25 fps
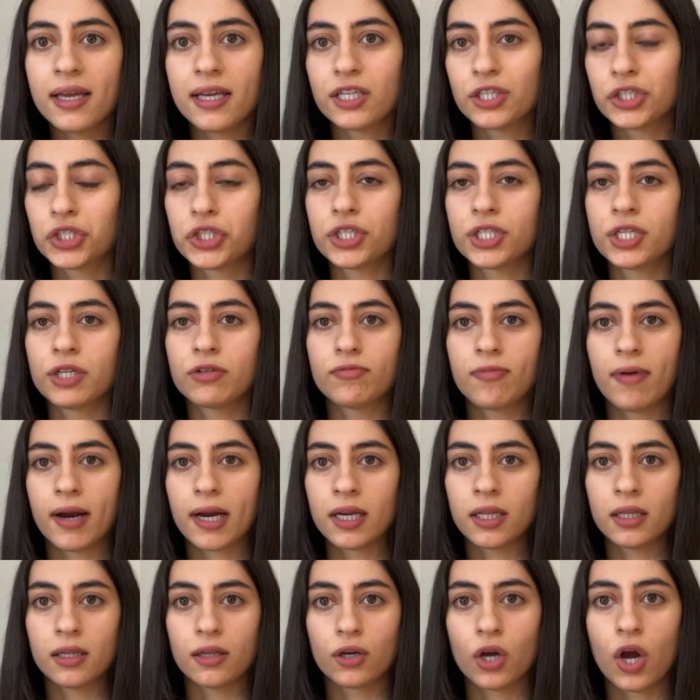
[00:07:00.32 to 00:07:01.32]
it's just a
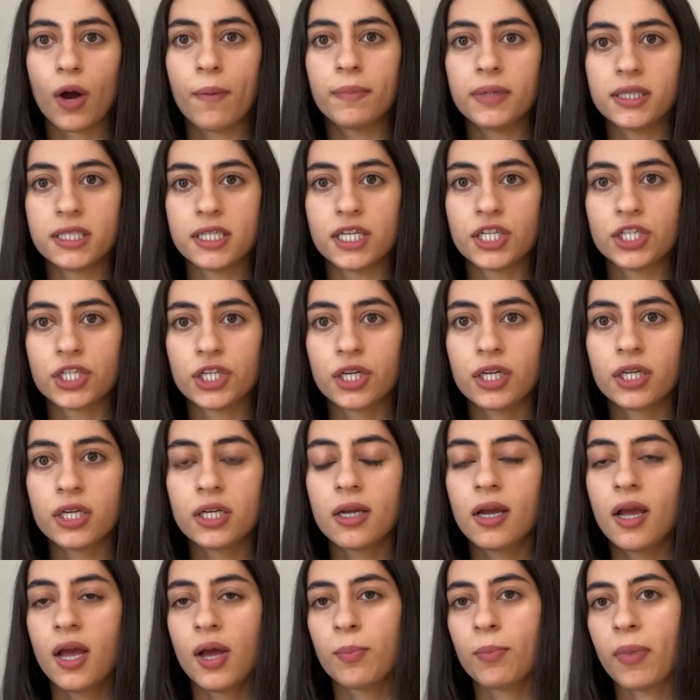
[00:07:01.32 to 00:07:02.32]
regular competition
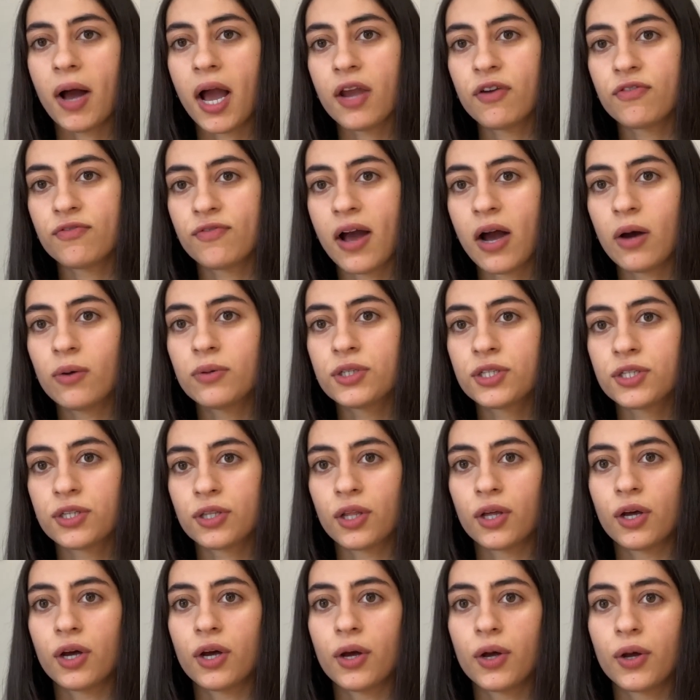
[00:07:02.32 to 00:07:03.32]
but I found
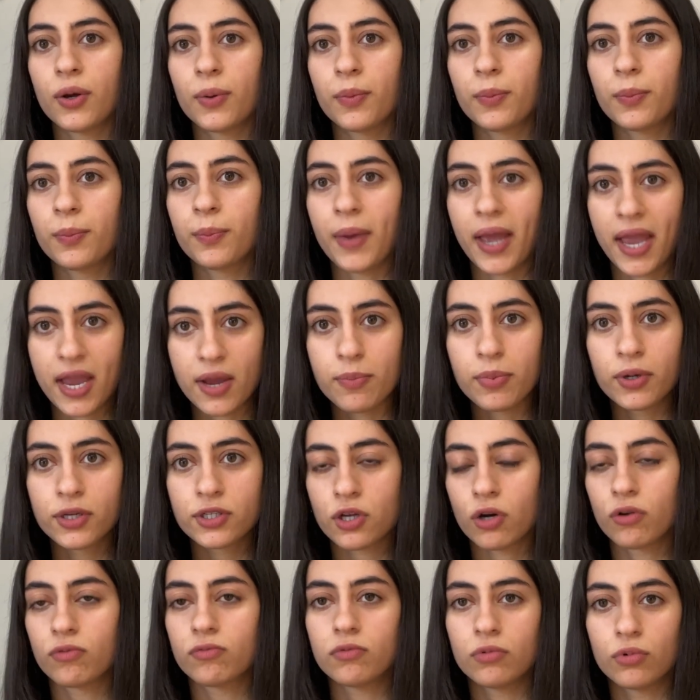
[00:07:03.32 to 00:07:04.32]
the papers
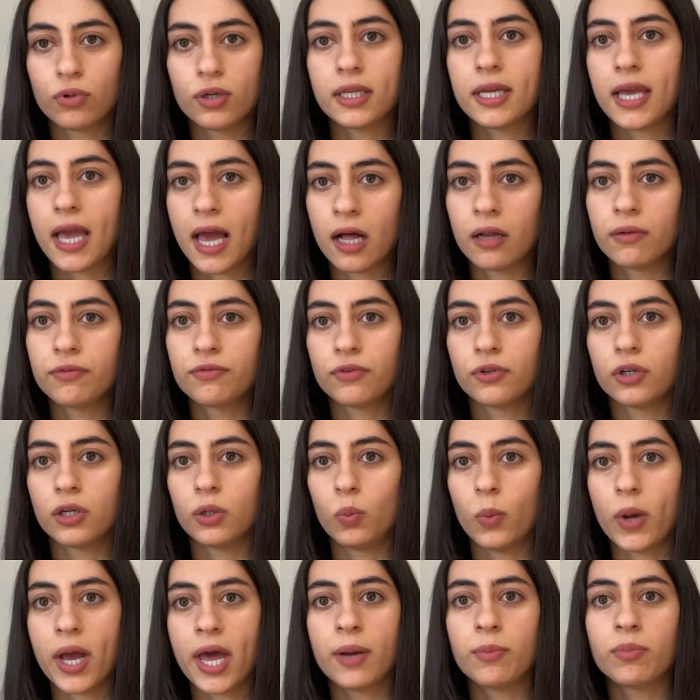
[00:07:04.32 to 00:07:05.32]
are really helpful
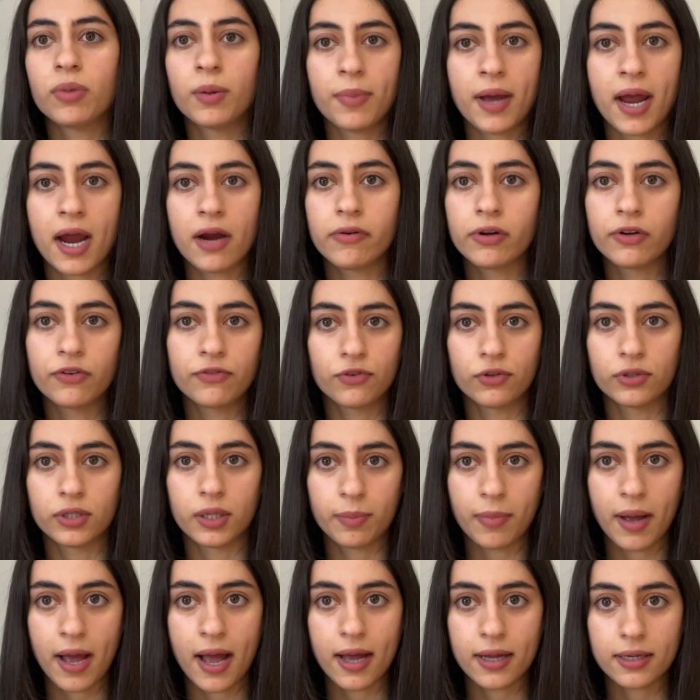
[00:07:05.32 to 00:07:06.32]
when preparing for the
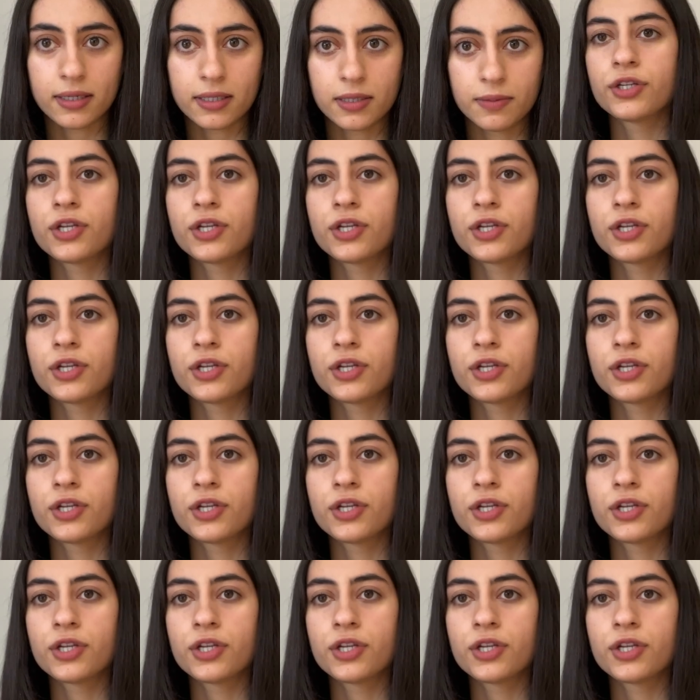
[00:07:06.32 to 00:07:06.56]
PAT.